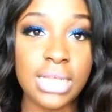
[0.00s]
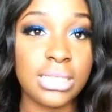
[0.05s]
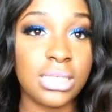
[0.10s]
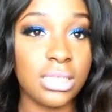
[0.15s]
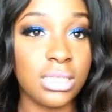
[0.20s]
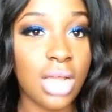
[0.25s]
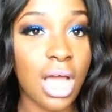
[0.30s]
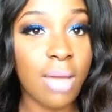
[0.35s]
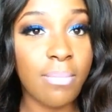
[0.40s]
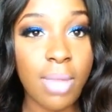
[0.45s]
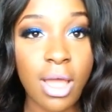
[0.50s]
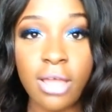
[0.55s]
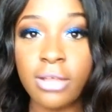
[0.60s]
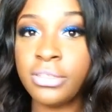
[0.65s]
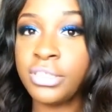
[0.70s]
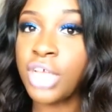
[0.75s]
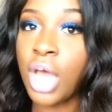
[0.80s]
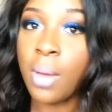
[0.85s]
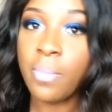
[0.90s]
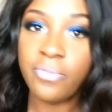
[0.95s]
It's not my
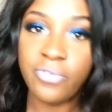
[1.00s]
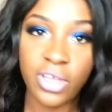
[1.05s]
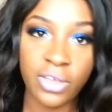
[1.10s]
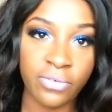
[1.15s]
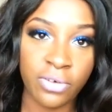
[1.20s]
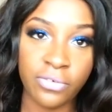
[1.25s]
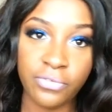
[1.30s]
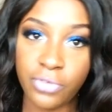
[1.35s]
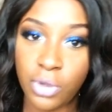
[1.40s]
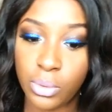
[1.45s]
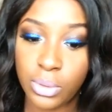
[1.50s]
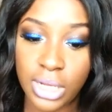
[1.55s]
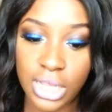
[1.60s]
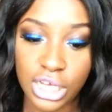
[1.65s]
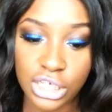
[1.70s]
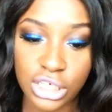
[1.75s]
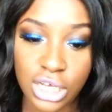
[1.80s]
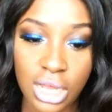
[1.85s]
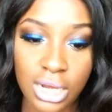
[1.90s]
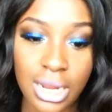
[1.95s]
top favorite
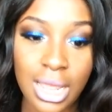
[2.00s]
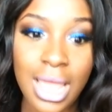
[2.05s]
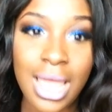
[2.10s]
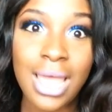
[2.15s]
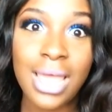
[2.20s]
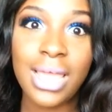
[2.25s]
foundation.